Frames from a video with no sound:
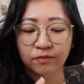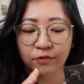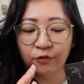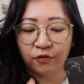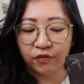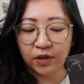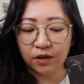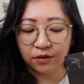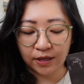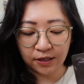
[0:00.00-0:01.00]

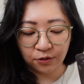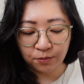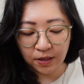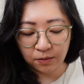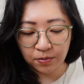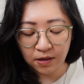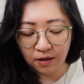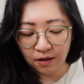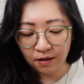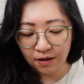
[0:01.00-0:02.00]
fear that you may
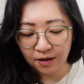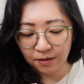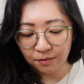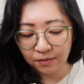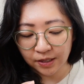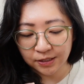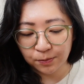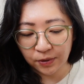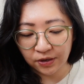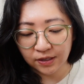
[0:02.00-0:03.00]
be
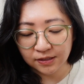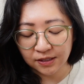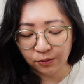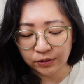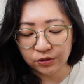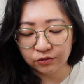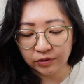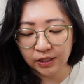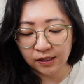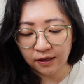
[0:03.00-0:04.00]
experiencing, which is
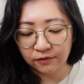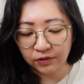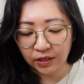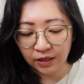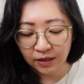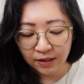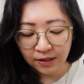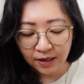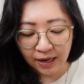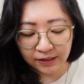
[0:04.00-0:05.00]
really lovely.
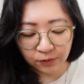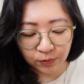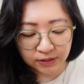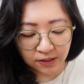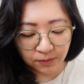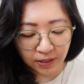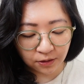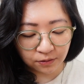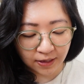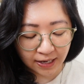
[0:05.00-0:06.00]
And then what's coming
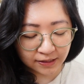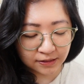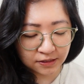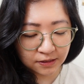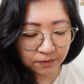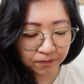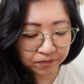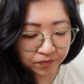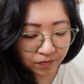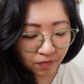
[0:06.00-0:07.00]
out next
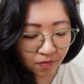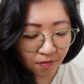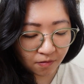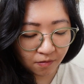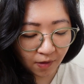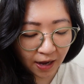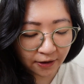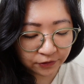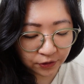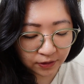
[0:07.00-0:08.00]

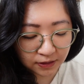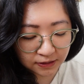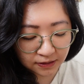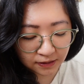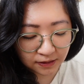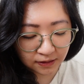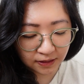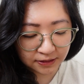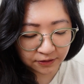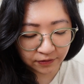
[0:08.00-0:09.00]
after the
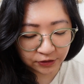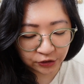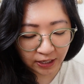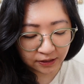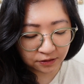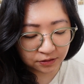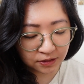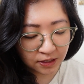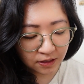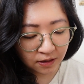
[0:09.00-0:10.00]
list of the
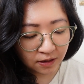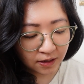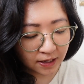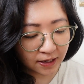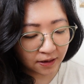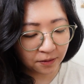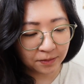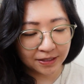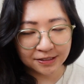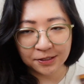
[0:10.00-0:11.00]
shadows
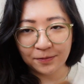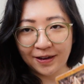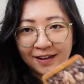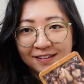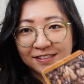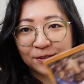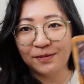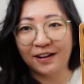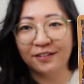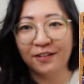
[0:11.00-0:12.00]
is
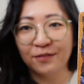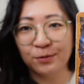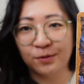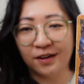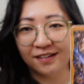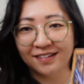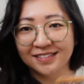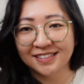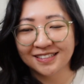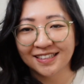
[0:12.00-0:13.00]
Tabira of the
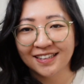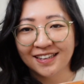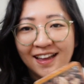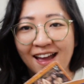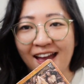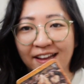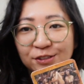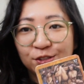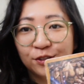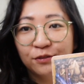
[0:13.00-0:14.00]
Waters
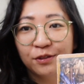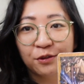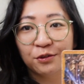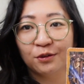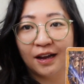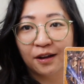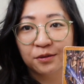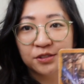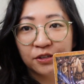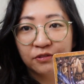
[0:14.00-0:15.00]
and She of the
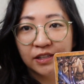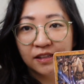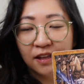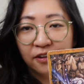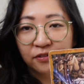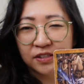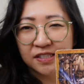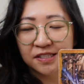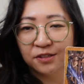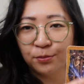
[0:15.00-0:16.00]
Kurak, which I really love,
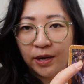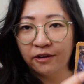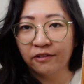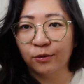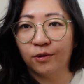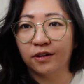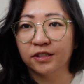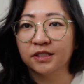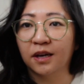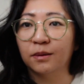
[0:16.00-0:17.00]
because this Tabira of the
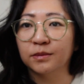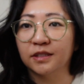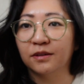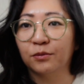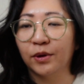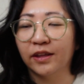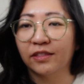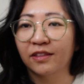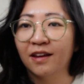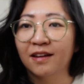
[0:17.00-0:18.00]
Waters comes in
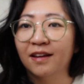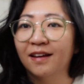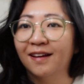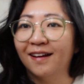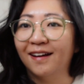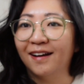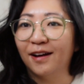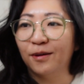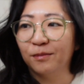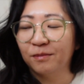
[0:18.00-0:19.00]
with
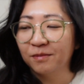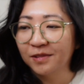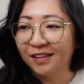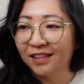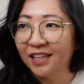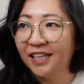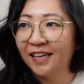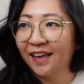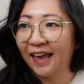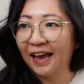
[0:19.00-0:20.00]

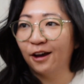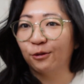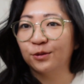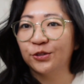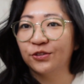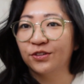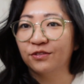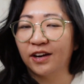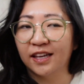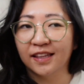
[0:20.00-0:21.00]
cleaning out,
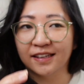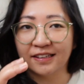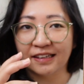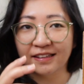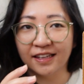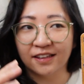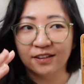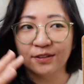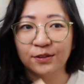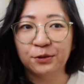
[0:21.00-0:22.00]
right?
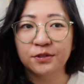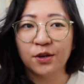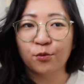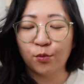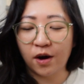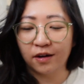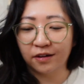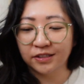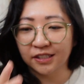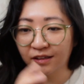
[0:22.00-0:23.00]
Like using
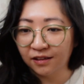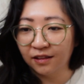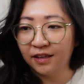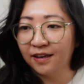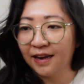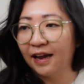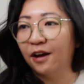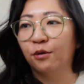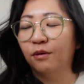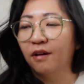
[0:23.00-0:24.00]
water to clean
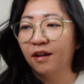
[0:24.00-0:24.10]
out